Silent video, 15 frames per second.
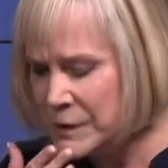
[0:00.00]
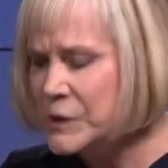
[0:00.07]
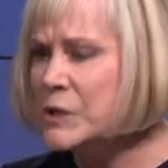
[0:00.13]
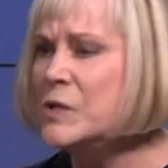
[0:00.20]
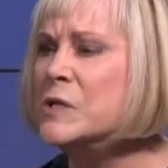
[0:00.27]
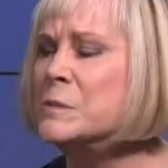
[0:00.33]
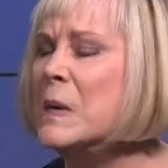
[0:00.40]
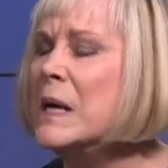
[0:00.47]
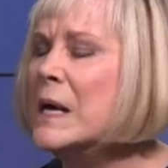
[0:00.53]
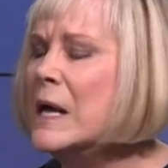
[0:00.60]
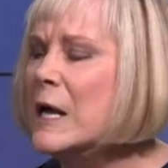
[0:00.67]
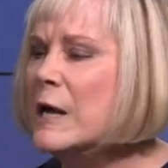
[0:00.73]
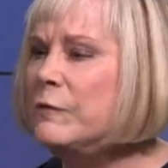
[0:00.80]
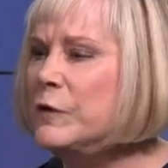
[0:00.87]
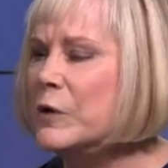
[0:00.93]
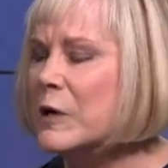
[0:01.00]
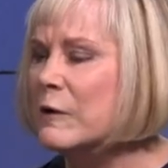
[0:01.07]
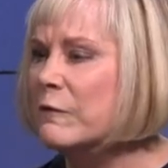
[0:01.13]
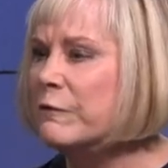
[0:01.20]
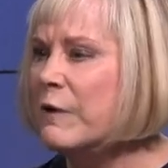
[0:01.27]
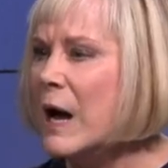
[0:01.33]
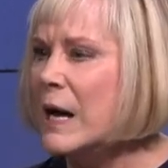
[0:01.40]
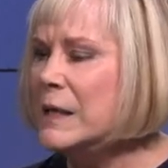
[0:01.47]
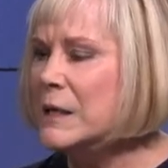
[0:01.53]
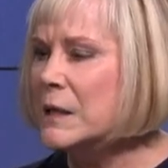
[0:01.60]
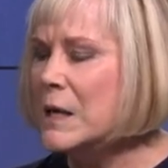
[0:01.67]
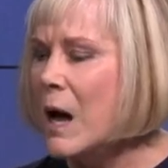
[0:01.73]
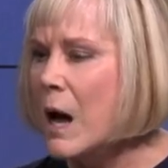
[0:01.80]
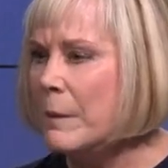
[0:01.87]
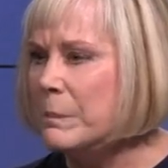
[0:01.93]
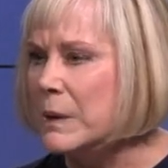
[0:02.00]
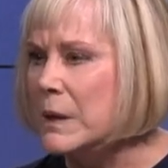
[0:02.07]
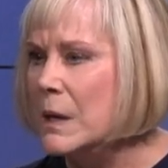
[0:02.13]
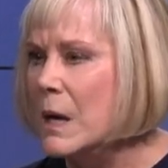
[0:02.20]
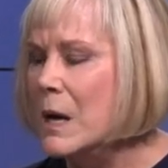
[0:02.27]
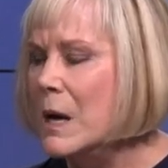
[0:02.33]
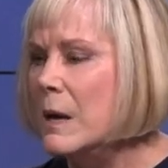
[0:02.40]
excuse me, if you can find a copy